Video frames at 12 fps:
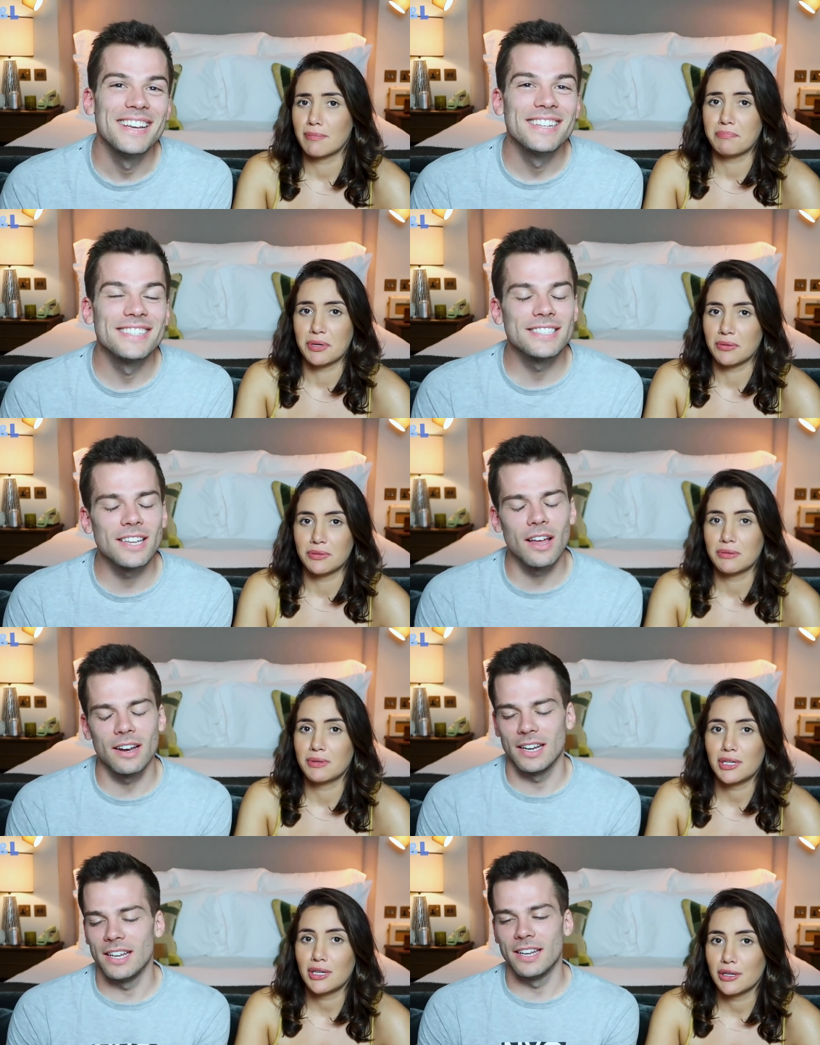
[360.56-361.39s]
Speaker 1: say boo
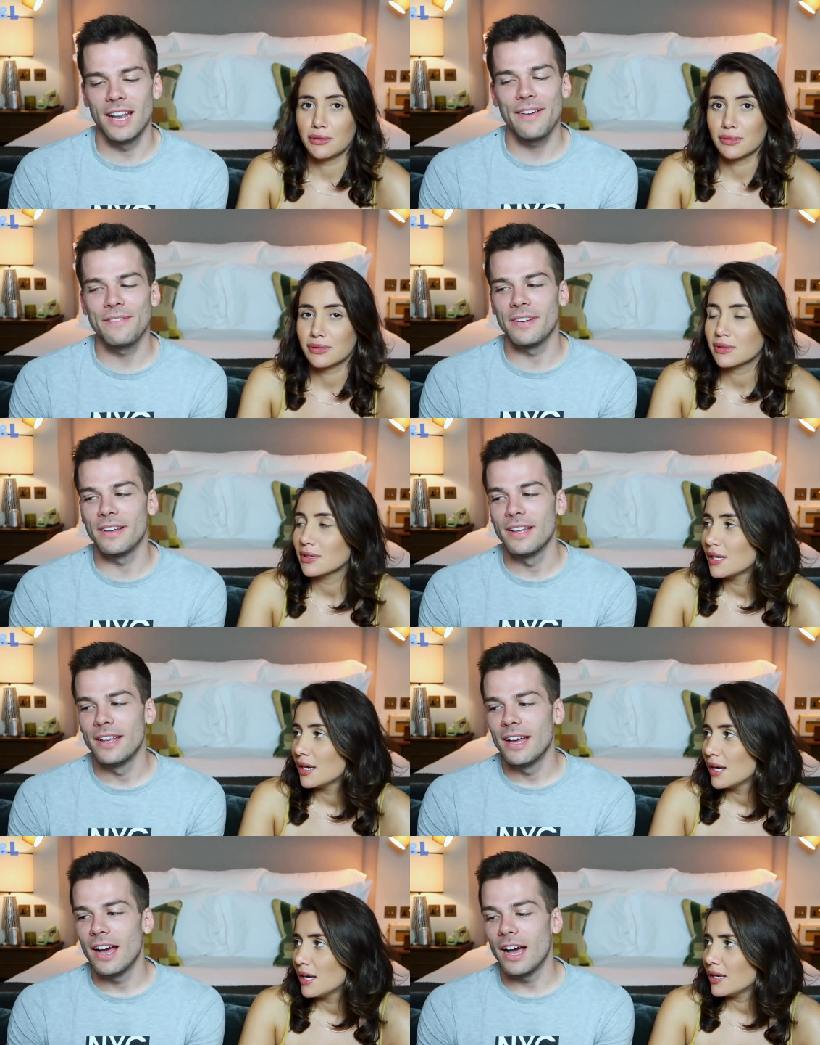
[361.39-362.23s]
Certainly never.
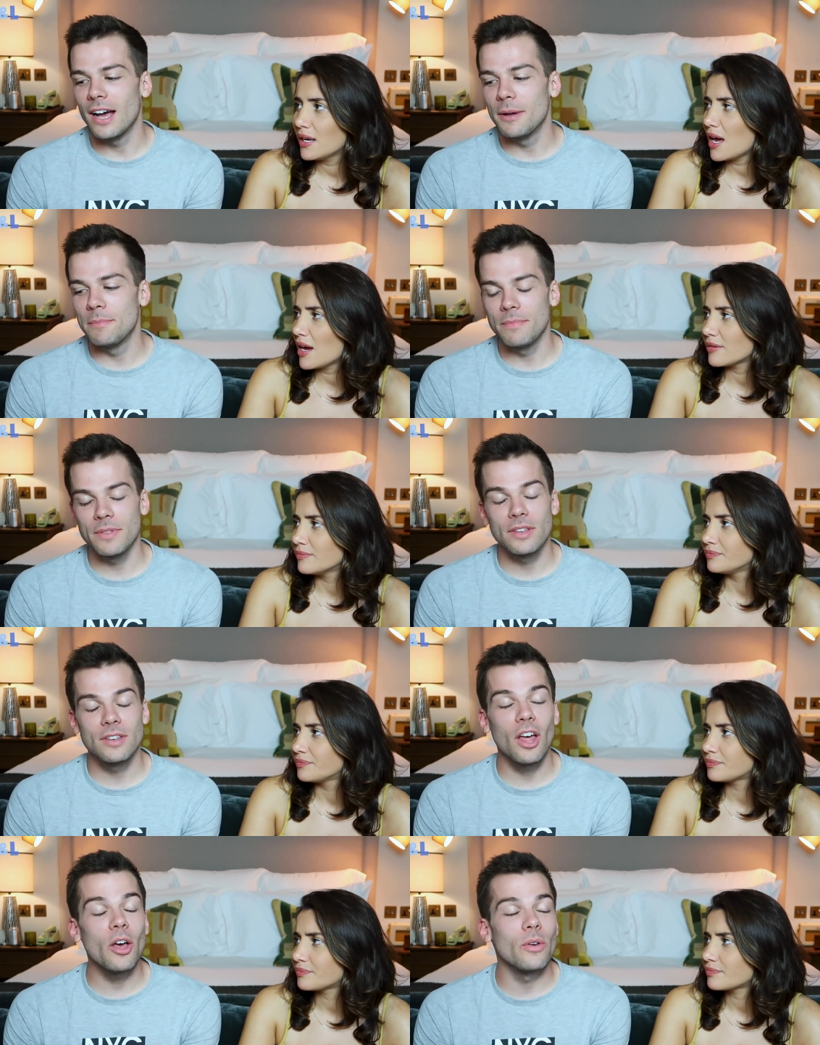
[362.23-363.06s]
Speaker 2: Um,
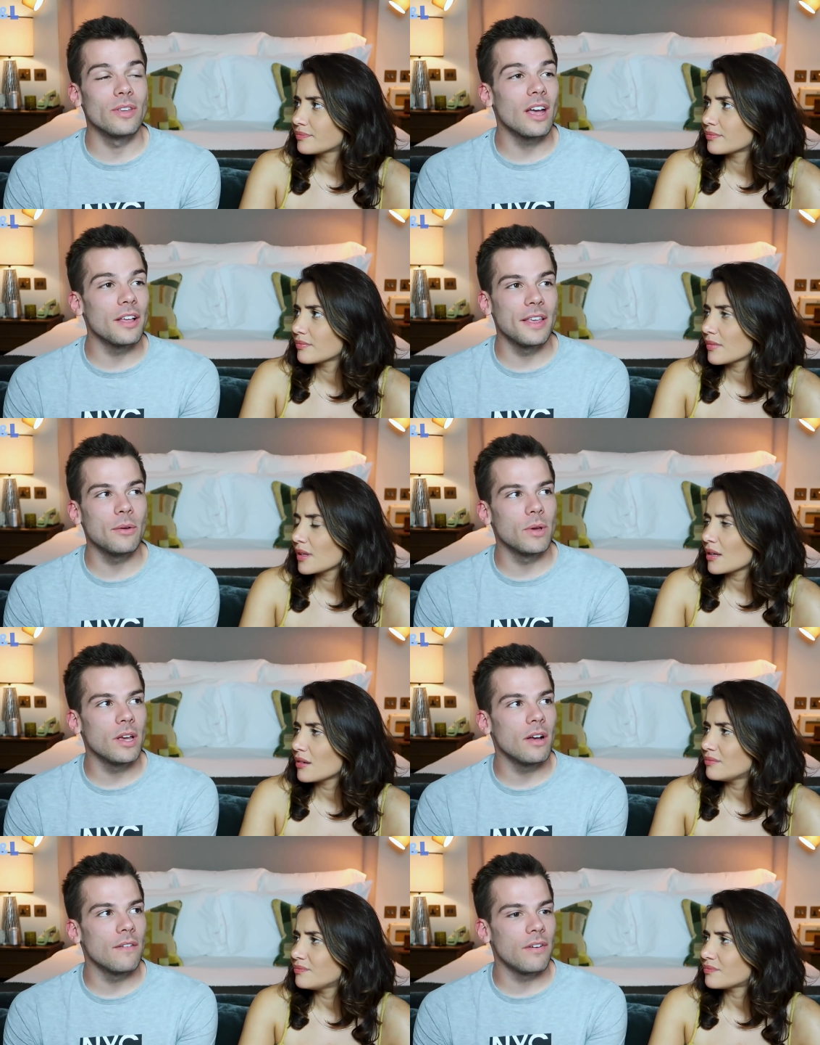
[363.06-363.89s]
No, I think we
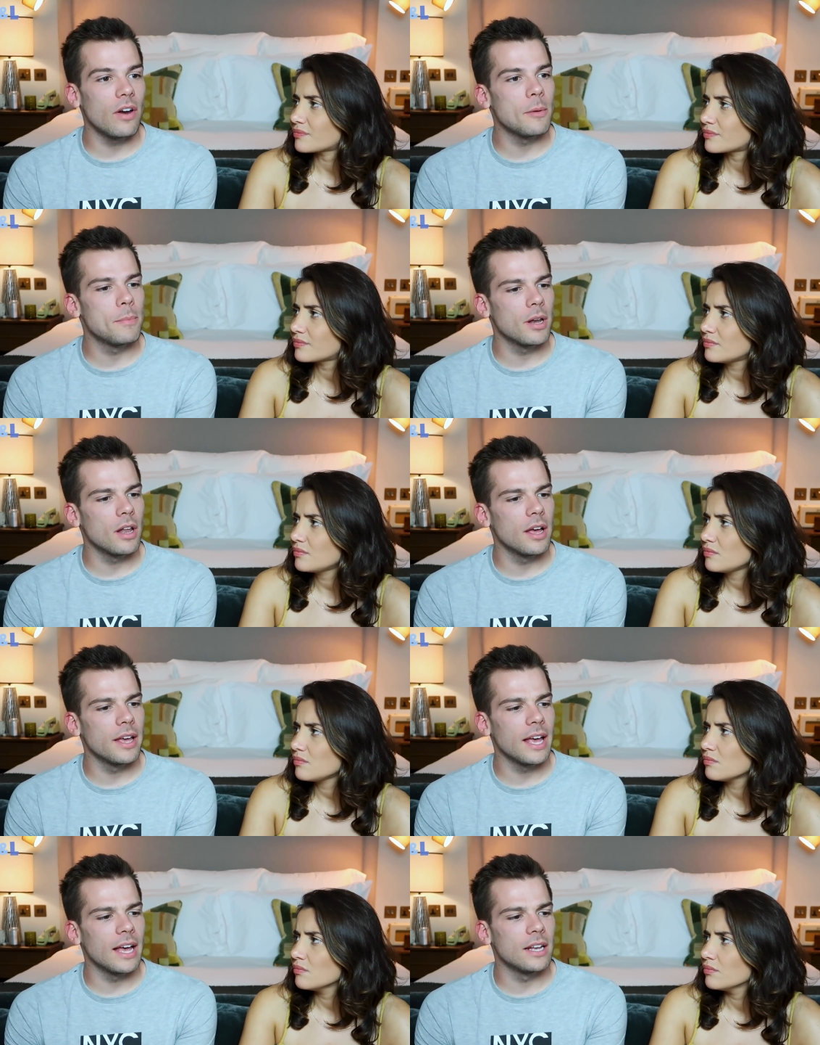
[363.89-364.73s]
are very
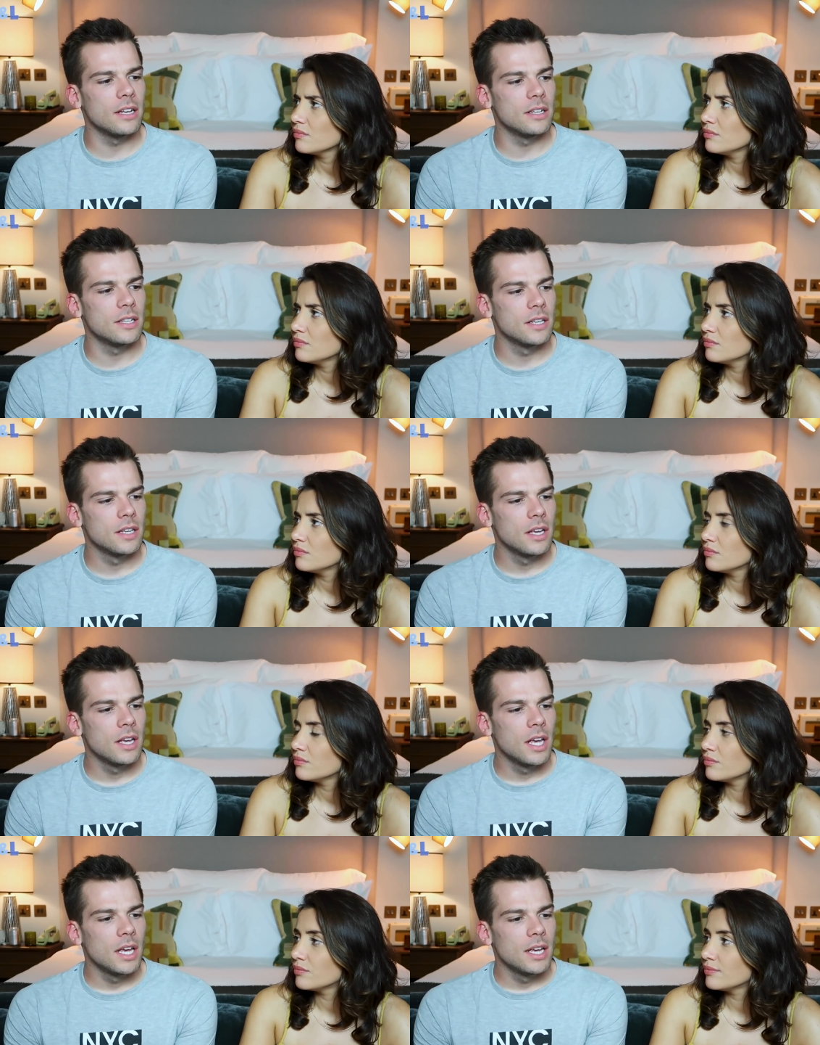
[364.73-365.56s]
polite and
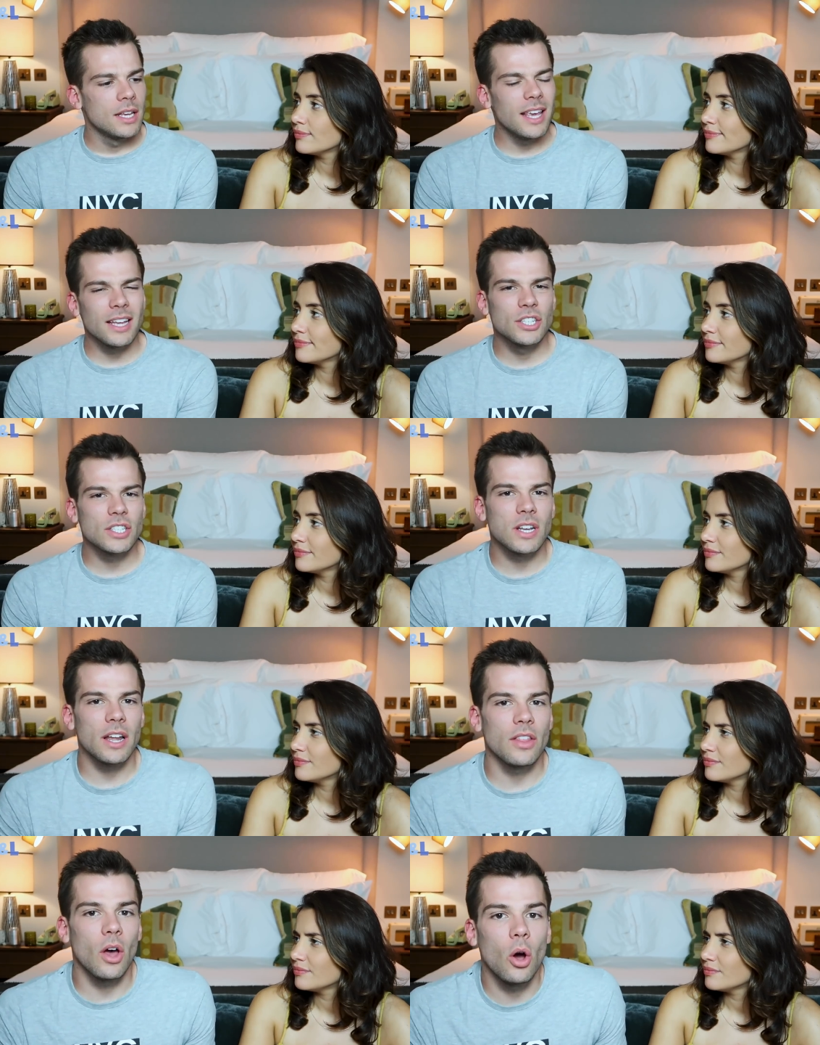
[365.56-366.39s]
yeah, just
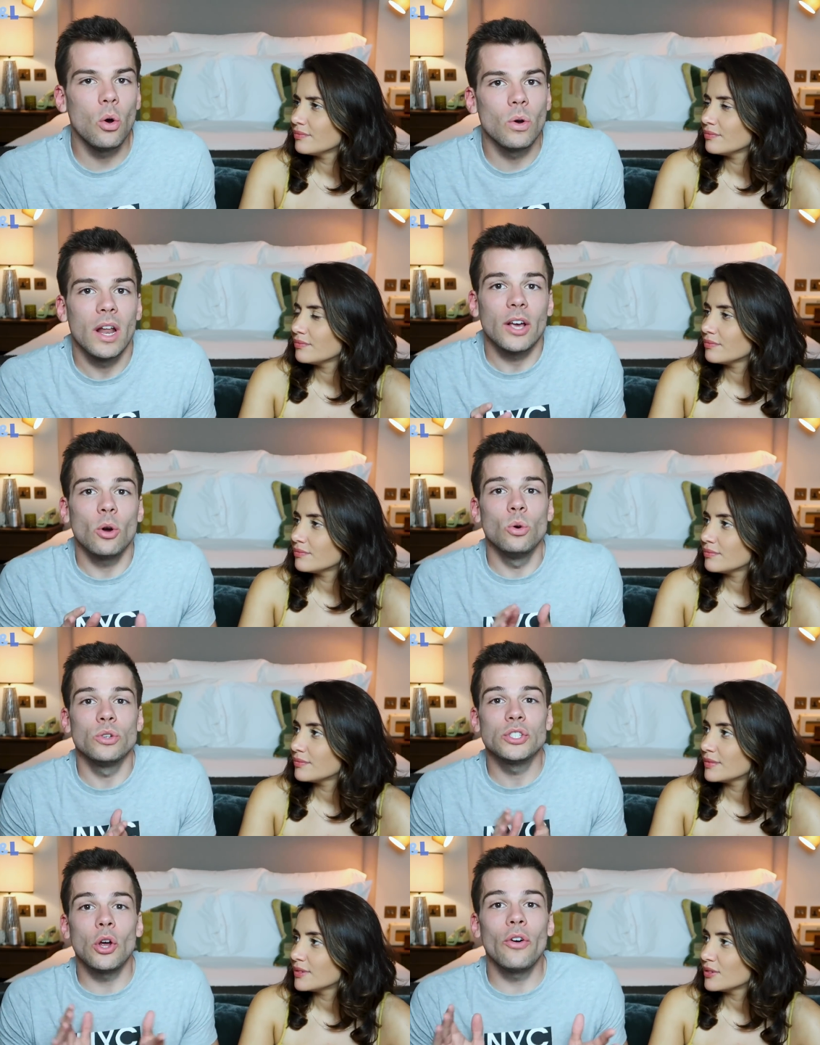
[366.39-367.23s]
like the whole like,
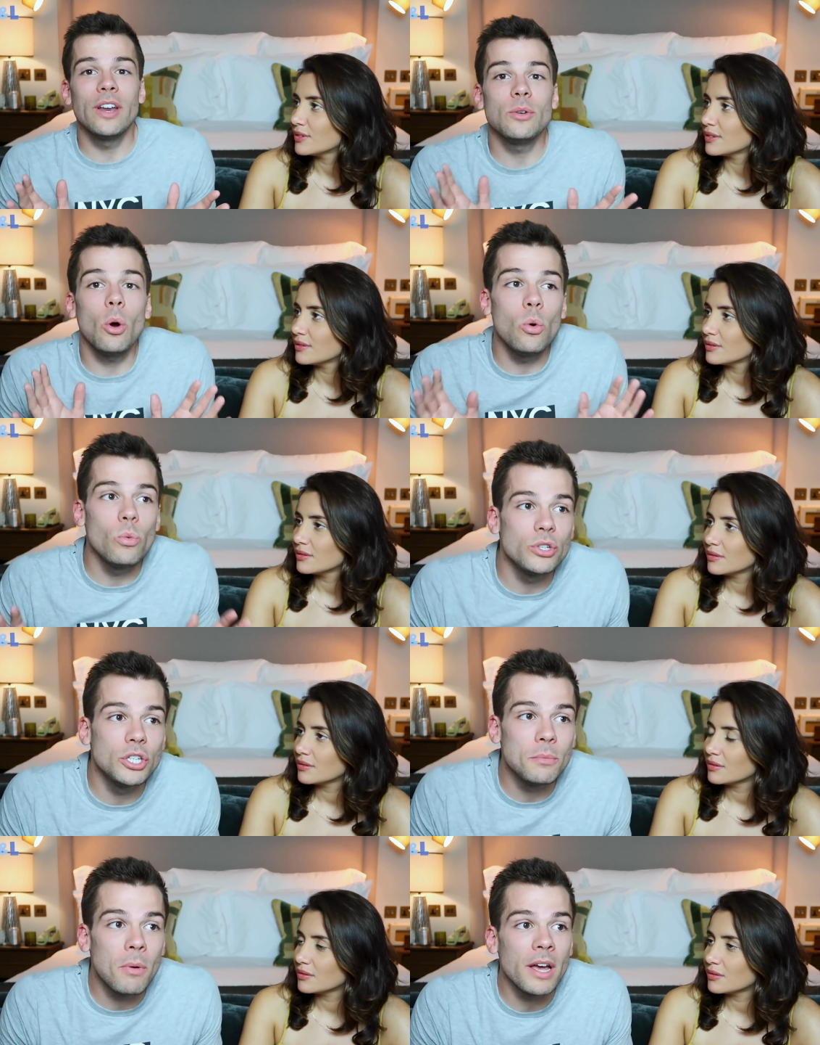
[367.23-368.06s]
oh, sorry, oh, would you